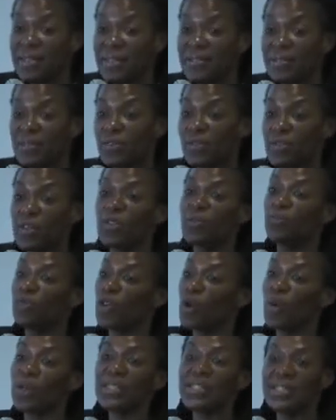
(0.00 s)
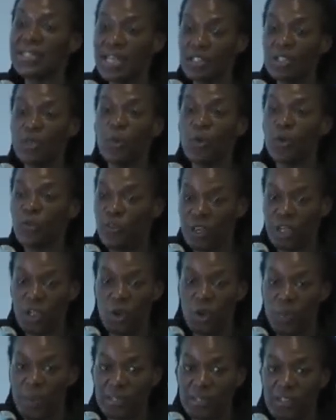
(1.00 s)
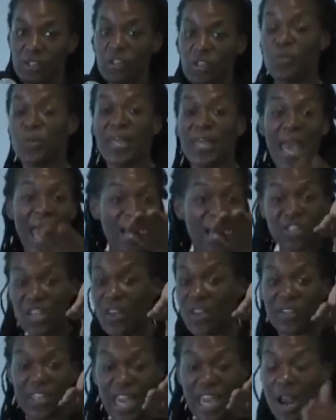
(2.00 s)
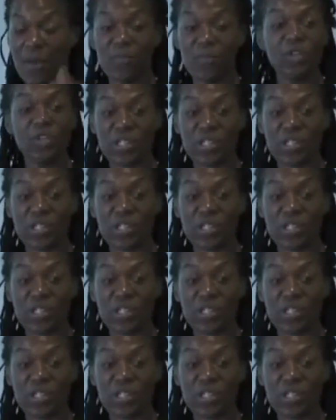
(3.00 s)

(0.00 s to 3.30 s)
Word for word: these their, you know, ostensible video messages, but they actually have a camera